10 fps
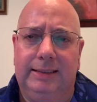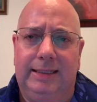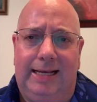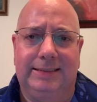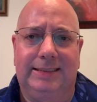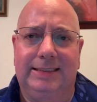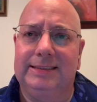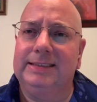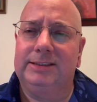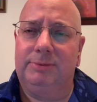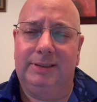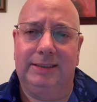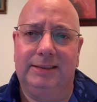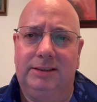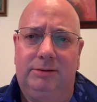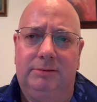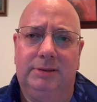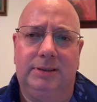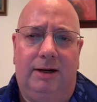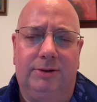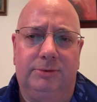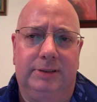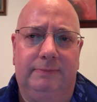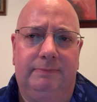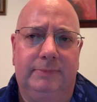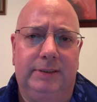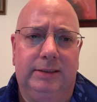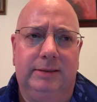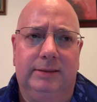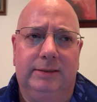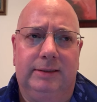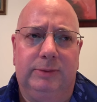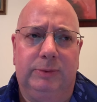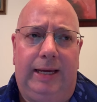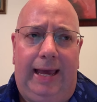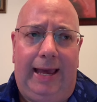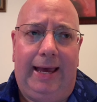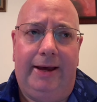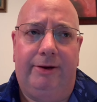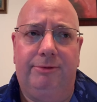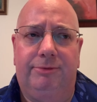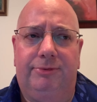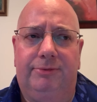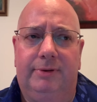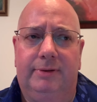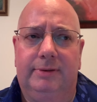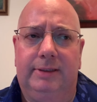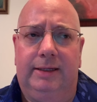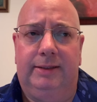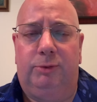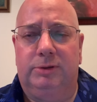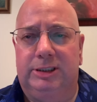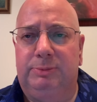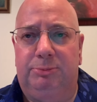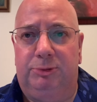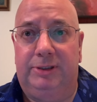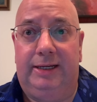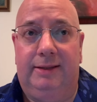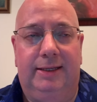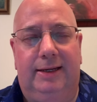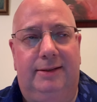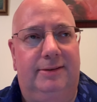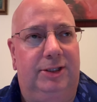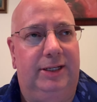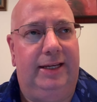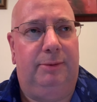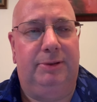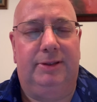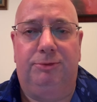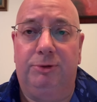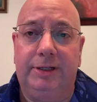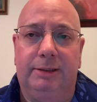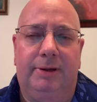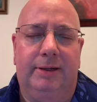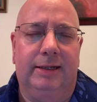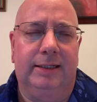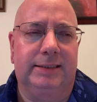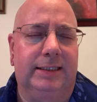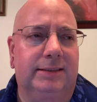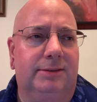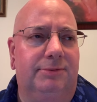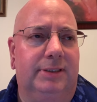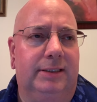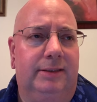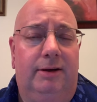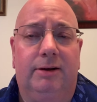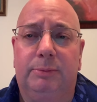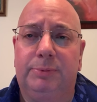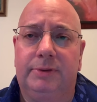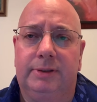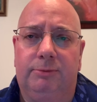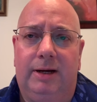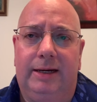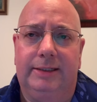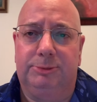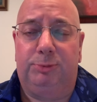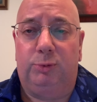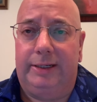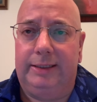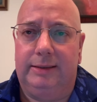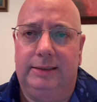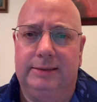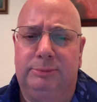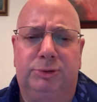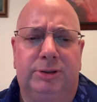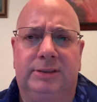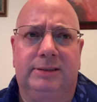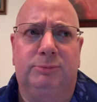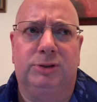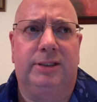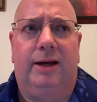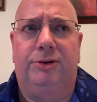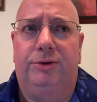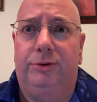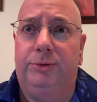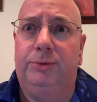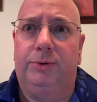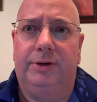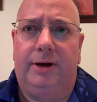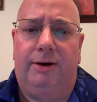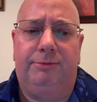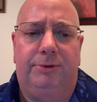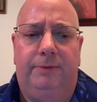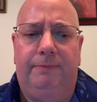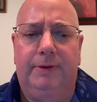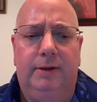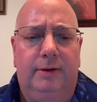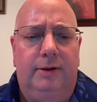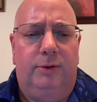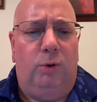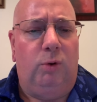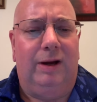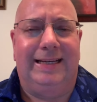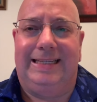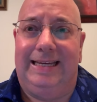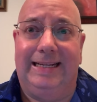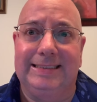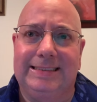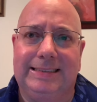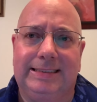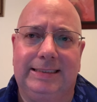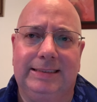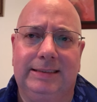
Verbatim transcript: as it exists within its own doctrine, have, and of course these people are dead, they can't tell you now, but they've written about it extensively, and they're completely right. As perennialists, Buddhism was not new or novel or against